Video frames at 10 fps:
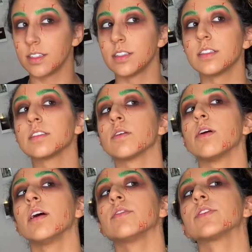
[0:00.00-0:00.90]
So
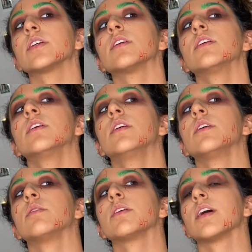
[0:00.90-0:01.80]
after you
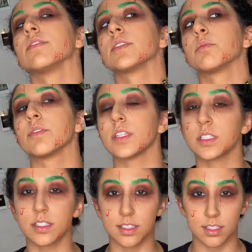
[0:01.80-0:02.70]
have some of
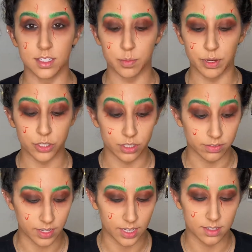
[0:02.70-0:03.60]
this special
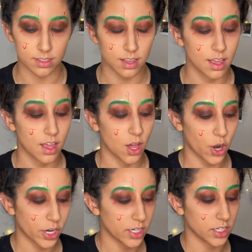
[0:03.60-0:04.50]
effects
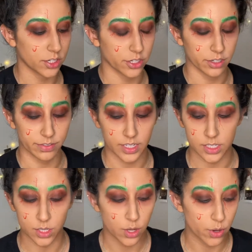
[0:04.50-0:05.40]
already done on our
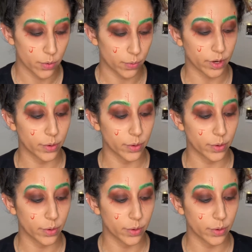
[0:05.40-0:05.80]
face, we're